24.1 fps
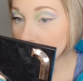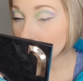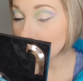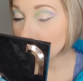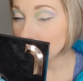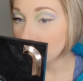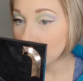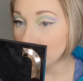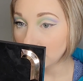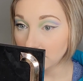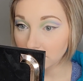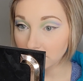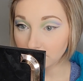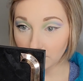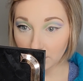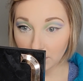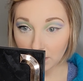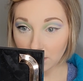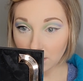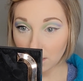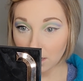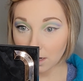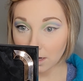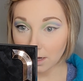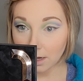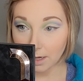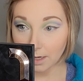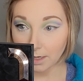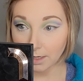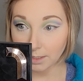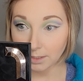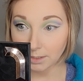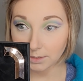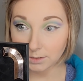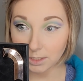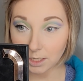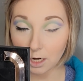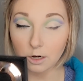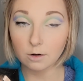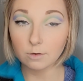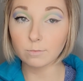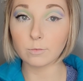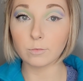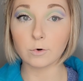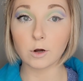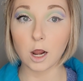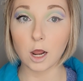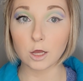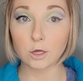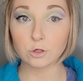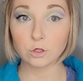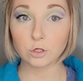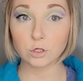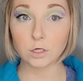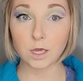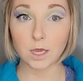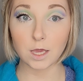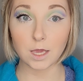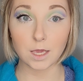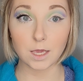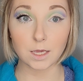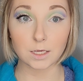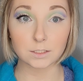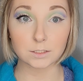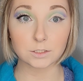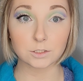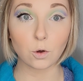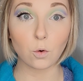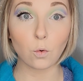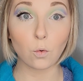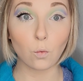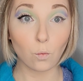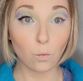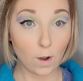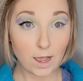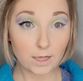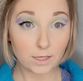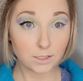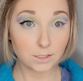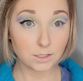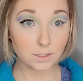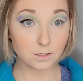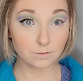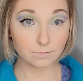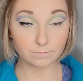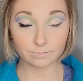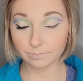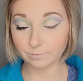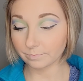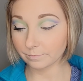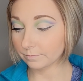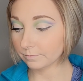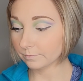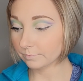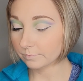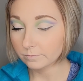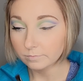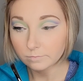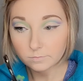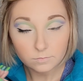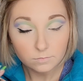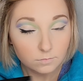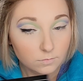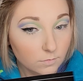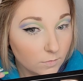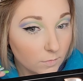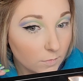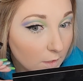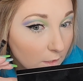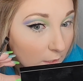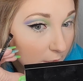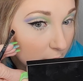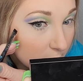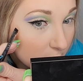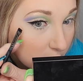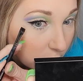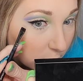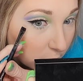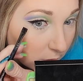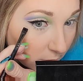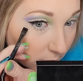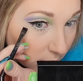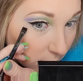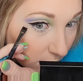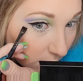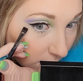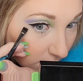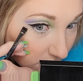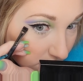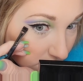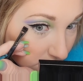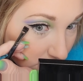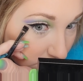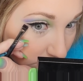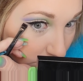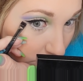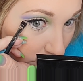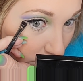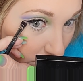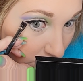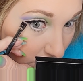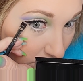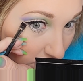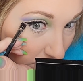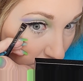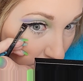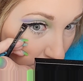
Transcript: That is because our brush is wet. I actually need to add some more